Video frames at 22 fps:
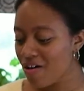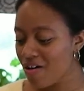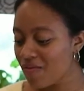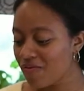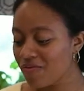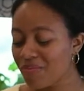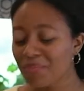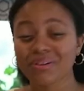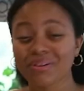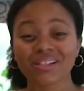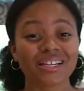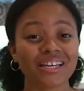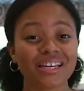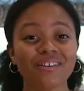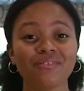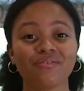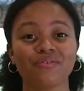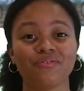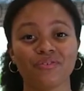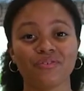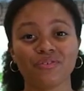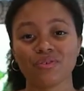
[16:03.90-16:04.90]
plant
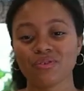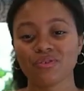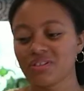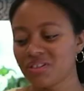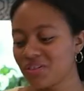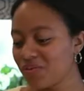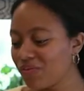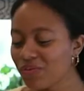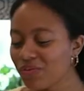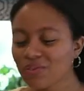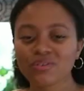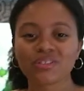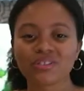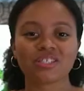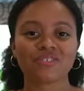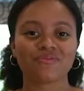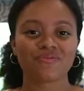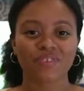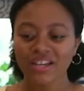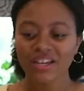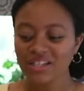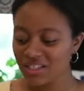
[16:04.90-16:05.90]
foods, fruits,
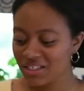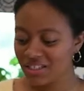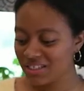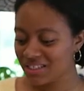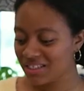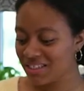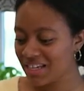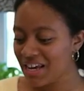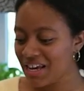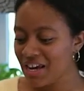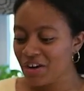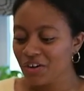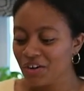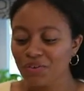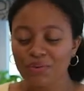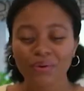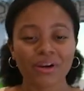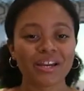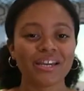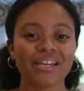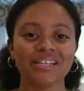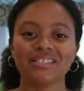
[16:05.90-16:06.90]
veggies,
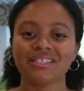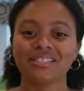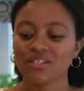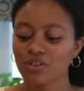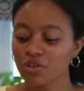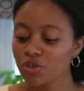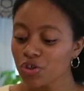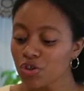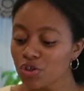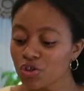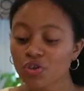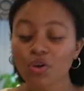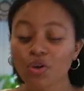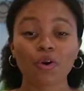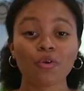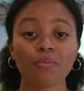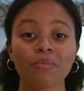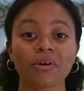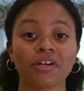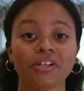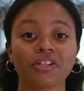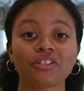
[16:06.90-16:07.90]
grains. There's so
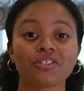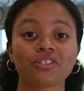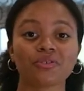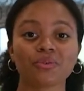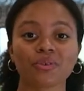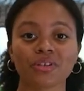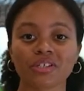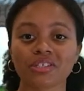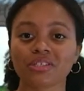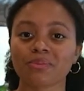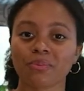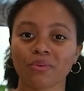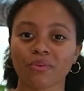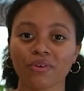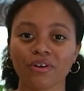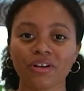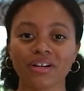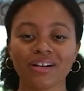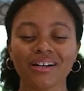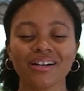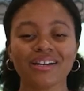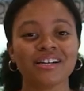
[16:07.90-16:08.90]
much to explore
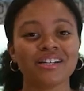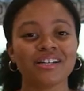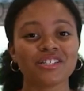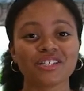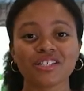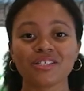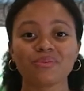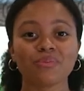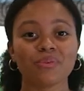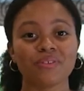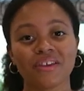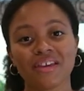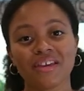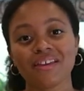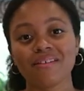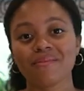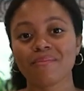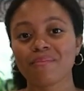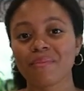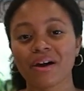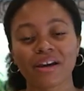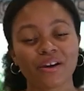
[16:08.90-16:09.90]
just within
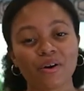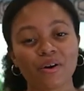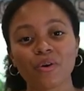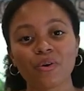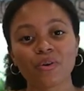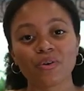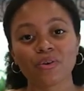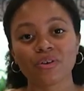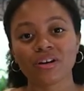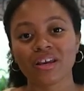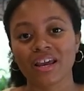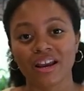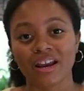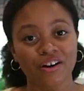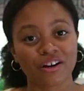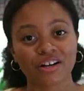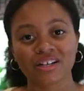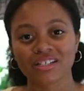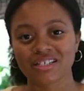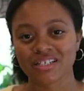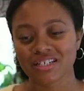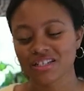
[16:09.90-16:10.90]
my own
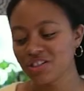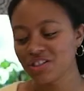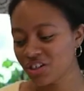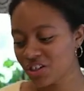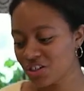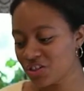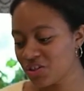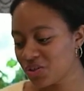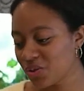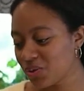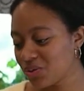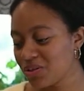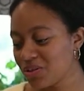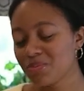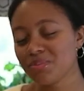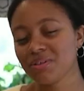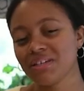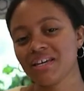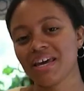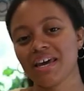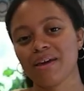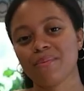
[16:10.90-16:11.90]
heritage. And so to be
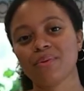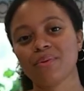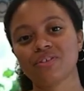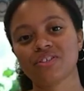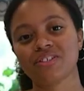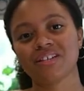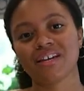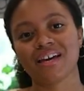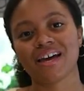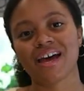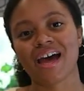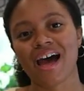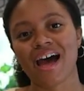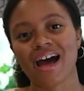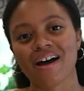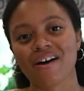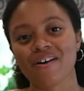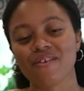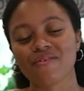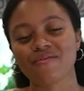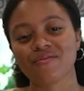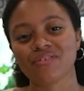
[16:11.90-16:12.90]
able to
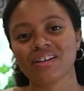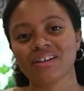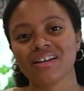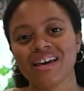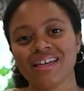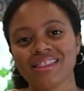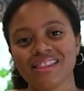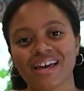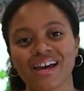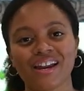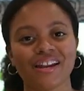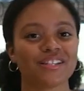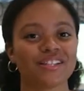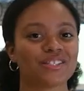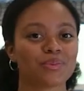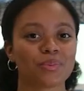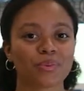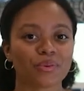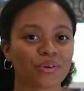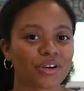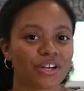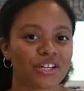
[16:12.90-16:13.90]
have that
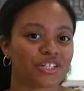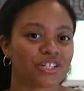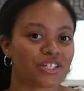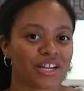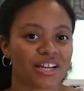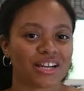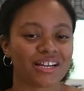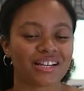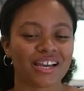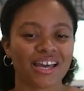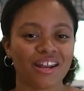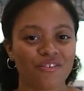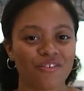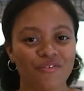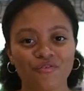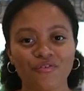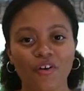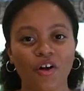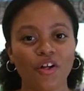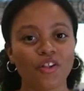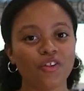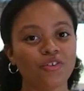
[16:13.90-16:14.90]
inspiration kind of
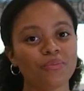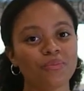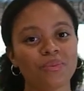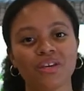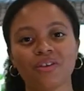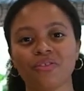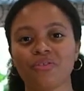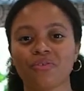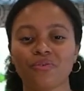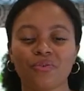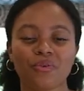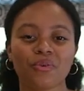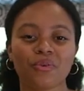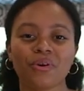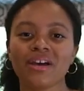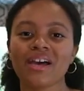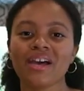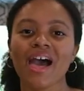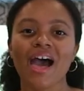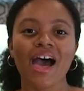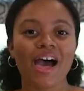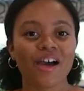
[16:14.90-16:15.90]
follow me through
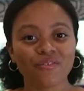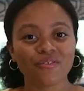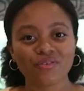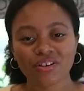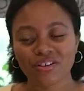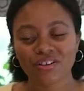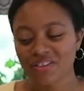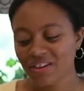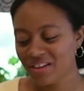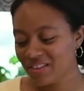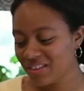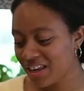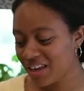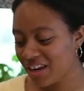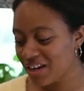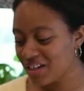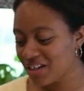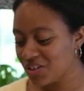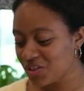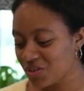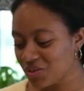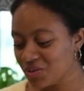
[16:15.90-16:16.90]
everything that I
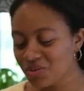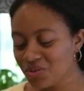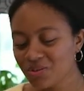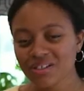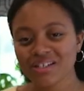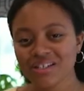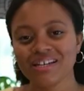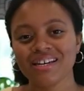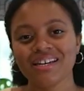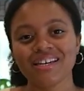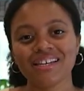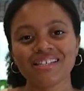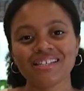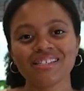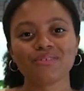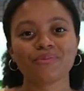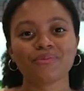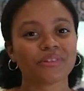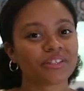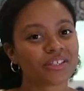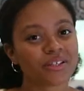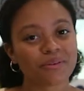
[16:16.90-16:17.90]
do is really
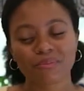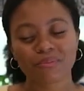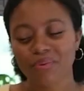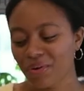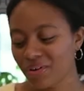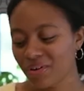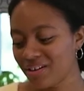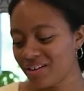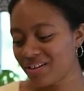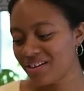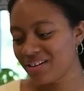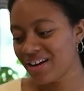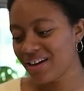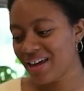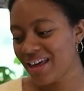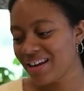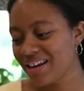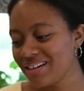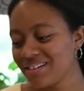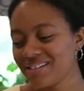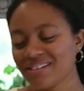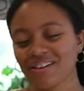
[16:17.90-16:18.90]
important. And
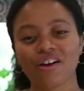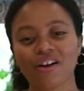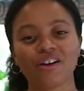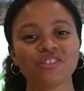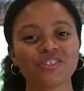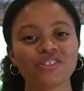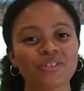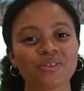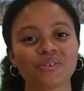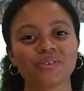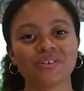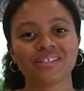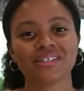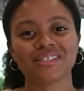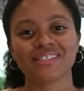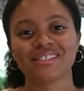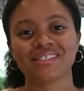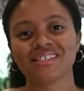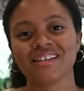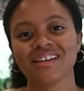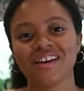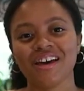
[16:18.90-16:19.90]
also it's
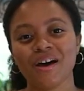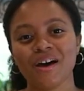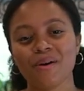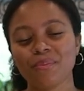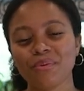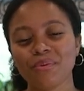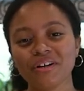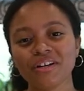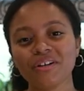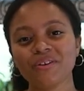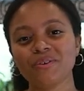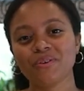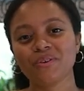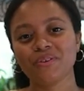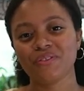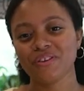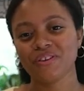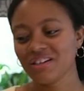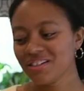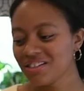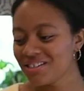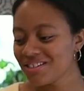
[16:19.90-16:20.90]
a pretty cool thing
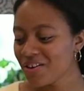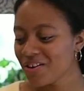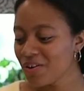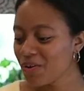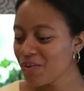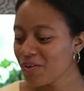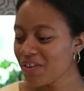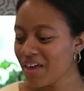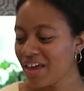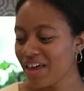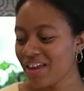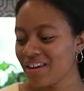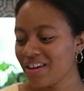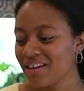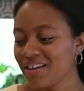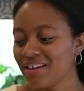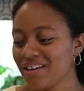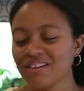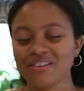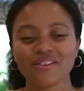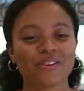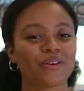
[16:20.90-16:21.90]
to know that,
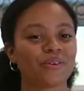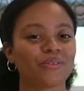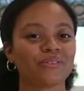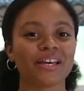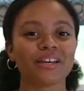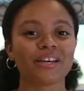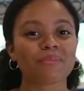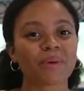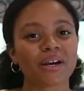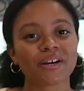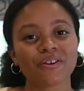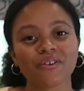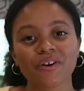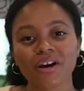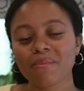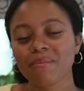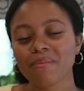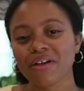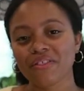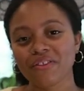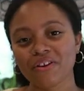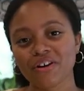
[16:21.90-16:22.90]
like my
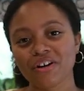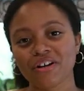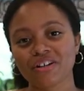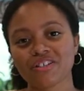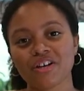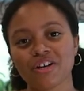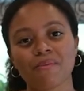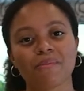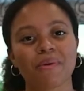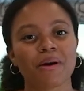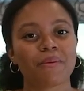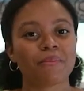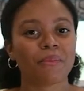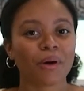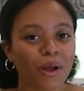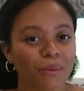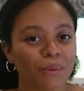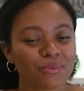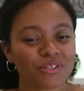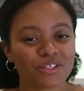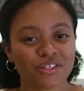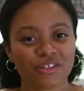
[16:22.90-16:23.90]
grandmother taught my mom to
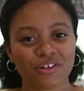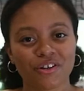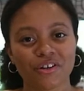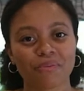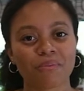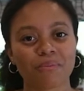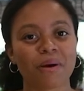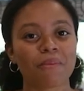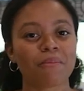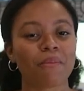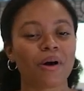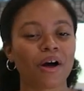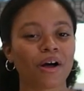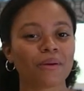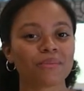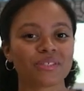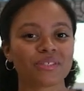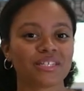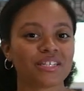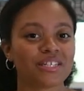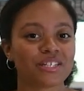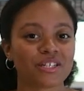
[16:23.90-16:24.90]
cook, my mom's
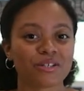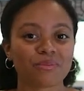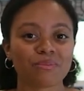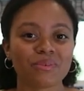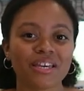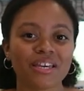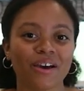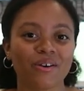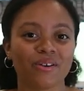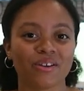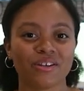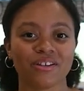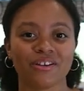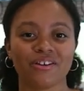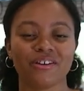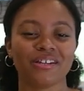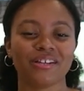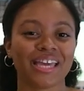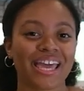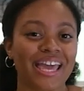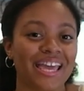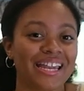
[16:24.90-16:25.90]
teaching me how to cook,
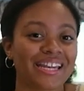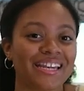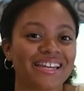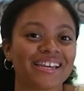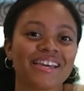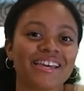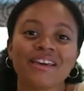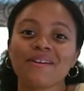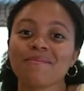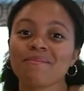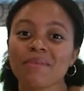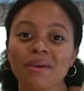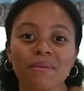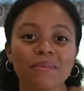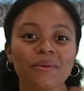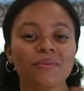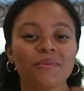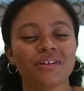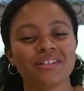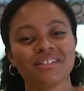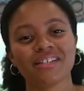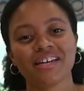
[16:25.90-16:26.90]
and maybe one
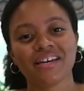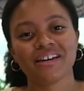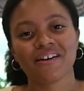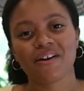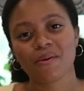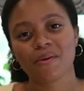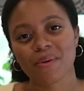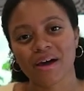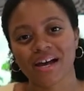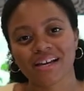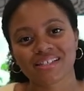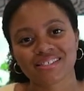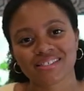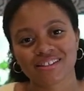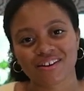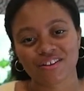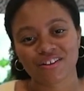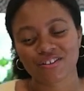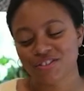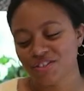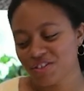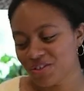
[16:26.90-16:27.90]
day I'll pass it on
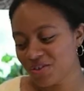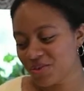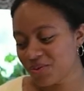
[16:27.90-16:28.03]
too.